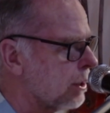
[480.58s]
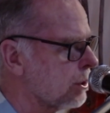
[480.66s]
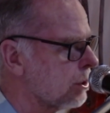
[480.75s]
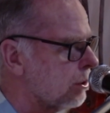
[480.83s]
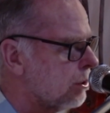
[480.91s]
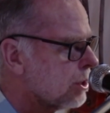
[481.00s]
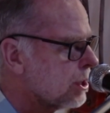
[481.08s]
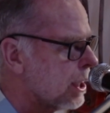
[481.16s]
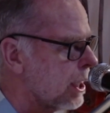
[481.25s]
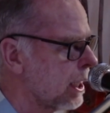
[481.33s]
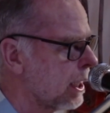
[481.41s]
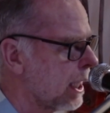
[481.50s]
to
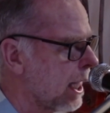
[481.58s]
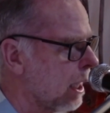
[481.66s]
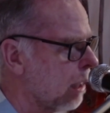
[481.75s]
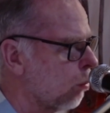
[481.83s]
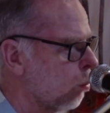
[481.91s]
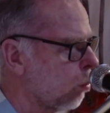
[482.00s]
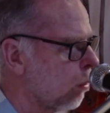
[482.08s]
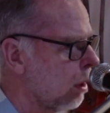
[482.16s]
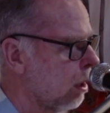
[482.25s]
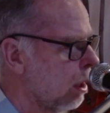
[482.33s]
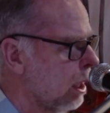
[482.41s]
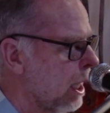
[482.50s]
seeing
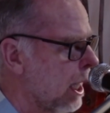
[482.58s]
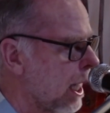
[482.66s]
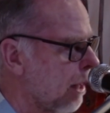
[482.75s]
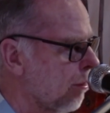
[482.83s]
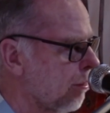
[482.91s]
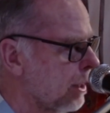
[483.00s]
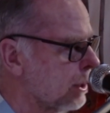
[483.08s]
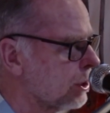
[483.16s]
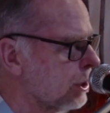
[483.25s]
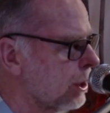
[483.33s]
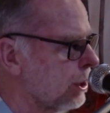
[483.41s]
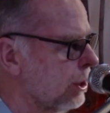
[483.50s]
how things
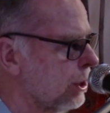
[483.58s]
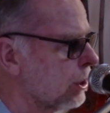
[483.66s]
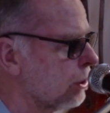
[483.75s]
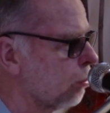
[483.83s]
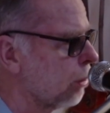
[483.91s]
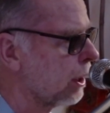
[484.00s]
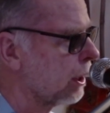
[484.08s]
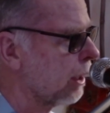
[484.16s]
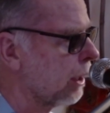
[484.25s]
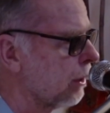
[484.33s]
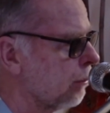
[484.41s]
condition one another.